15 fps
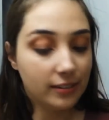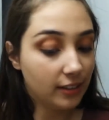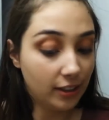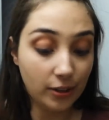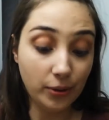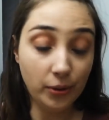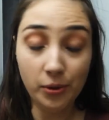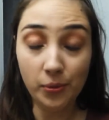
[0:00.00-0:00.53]
I
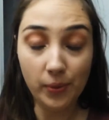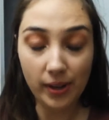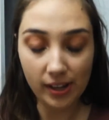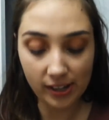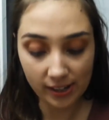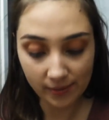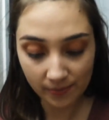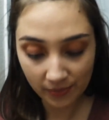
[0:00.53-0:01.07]
don't know why,
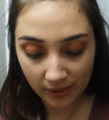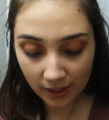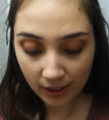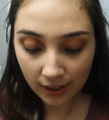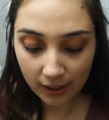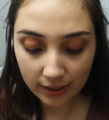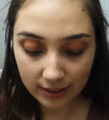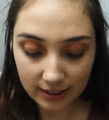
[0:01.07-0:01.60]

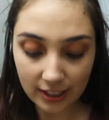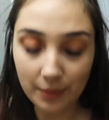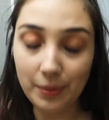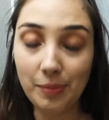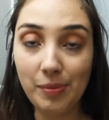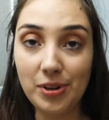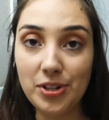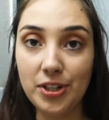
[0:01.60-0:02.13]
because I'm
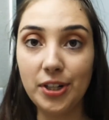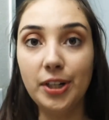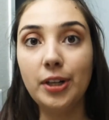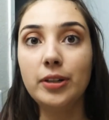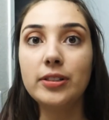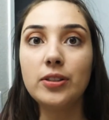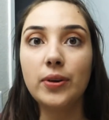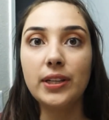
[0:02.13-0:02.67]
immature.
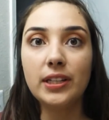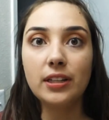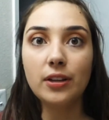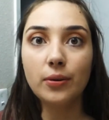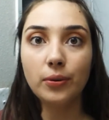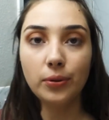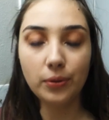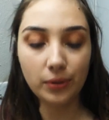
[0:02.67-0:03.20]
So I did go
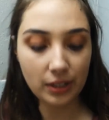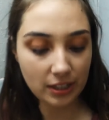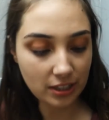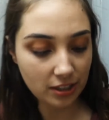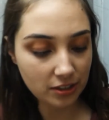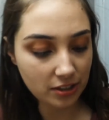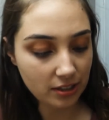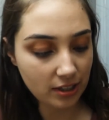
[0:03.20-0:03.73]
through and I
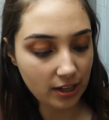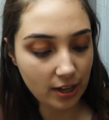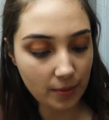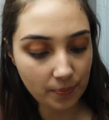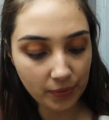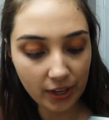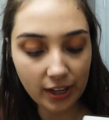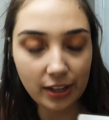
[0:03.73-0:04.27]
touched it up.
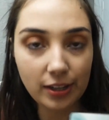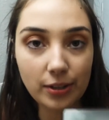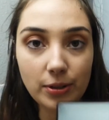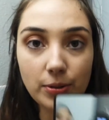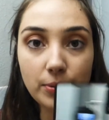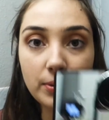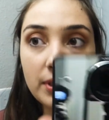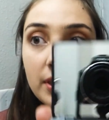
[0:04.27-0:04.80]
I
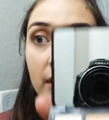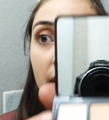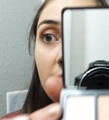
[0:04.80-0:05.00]
used